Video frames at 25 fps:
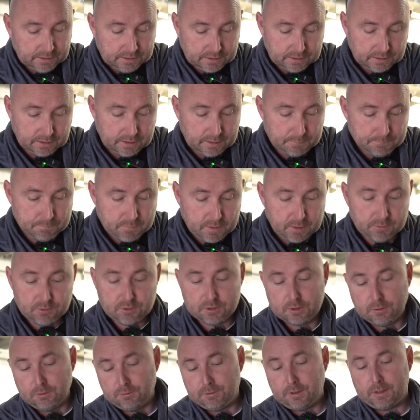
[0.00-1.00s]
I'm
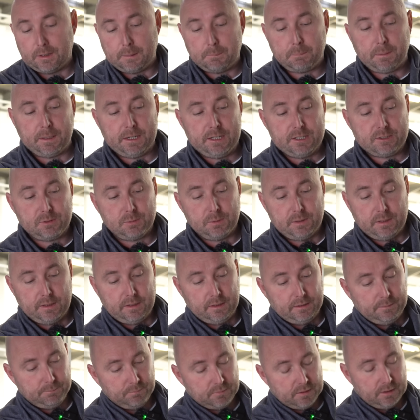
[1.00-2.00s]
still very pleased with
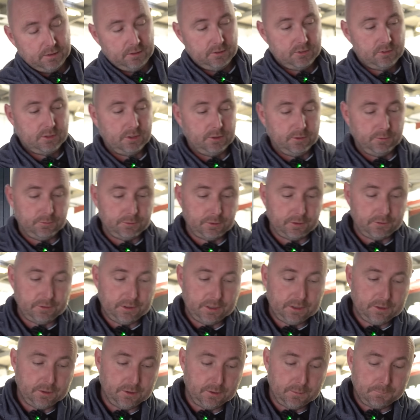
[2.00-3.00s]
that, and it's still very
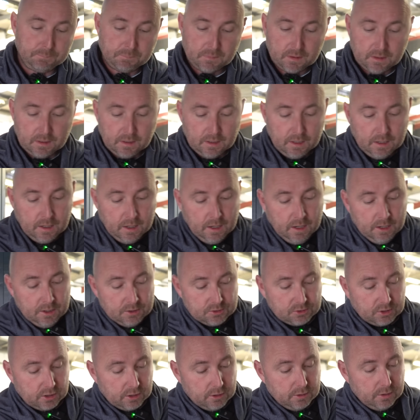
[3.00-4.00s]
good.
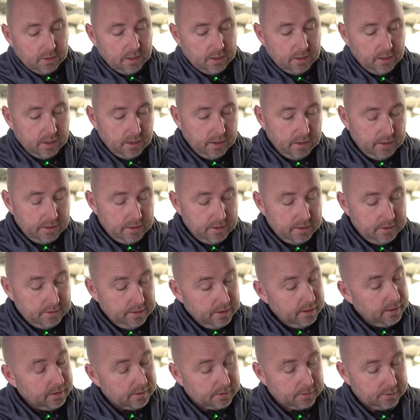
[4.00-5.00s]
So
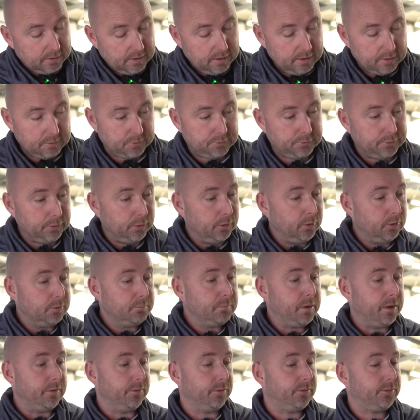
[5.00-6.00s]
yeah, full on
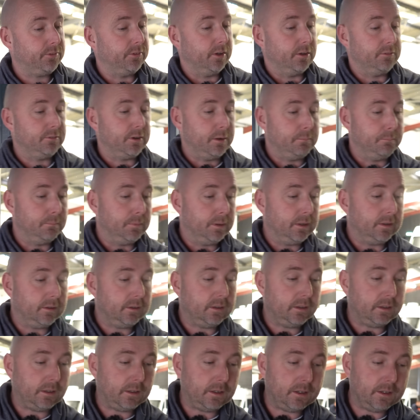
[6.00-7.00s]
month November,
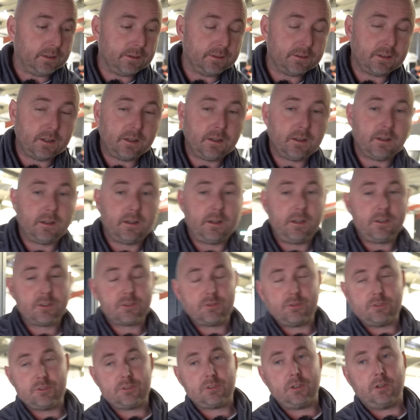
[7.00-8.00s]
and as
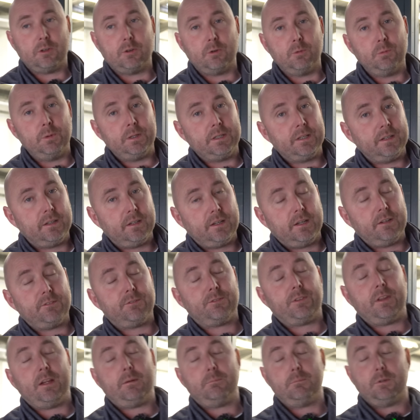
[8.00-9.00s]
a result we didn't have
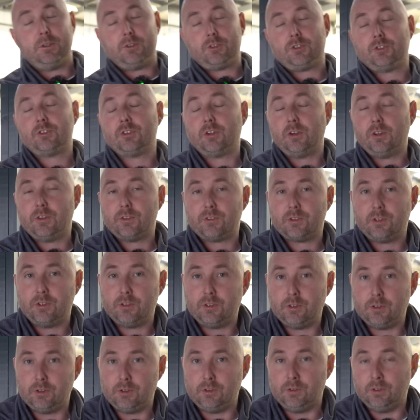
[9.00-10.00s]
that much chance to
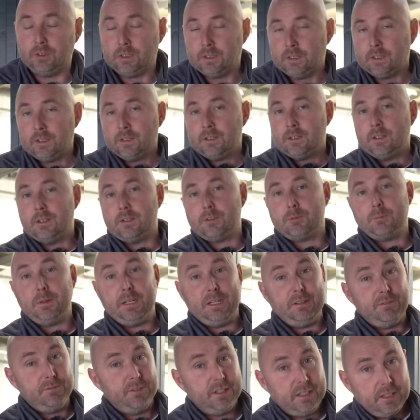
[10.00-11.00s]
do as
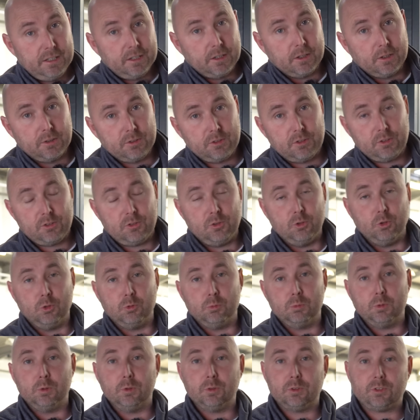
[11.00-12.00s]
many videos as
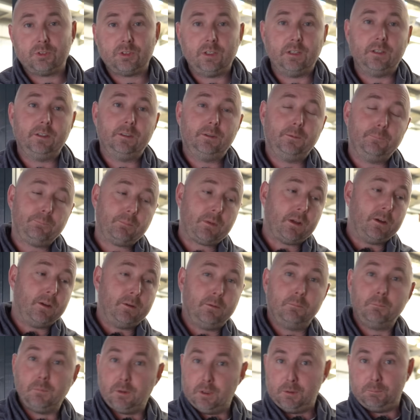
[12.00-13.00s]
normal,
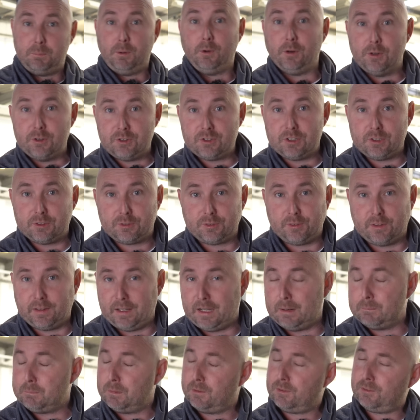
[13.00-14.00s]
so my apologies for
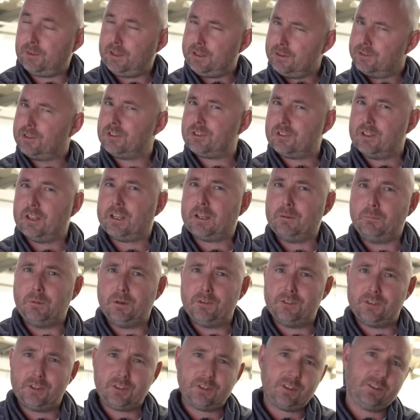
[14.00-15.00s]
that, but thanks for sticking
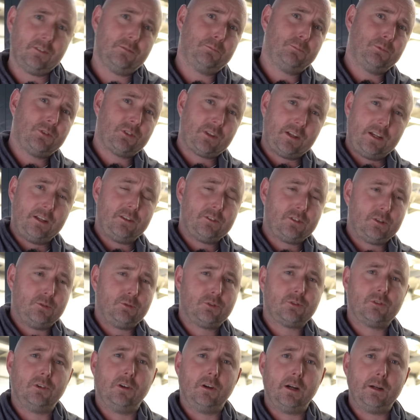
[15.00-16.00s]
with us and staying
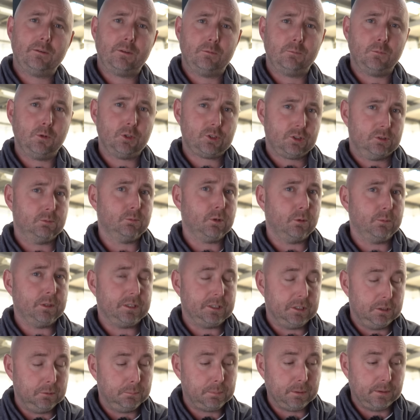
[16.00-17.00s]
subscribed and watching what we
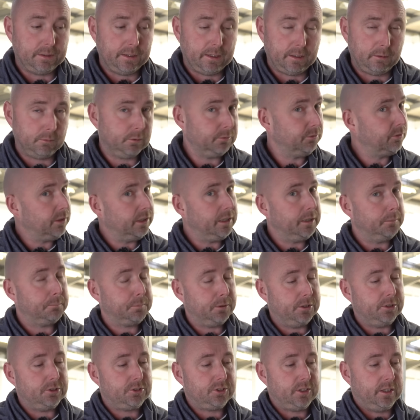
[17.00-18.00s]
do put out. We really
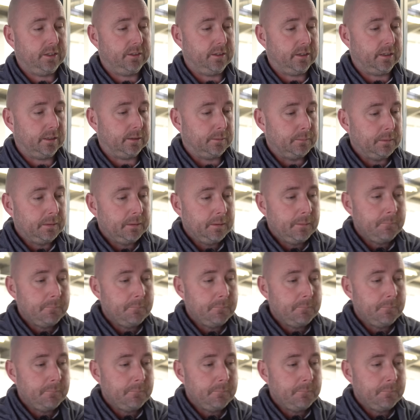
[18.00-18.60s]
appreciate that.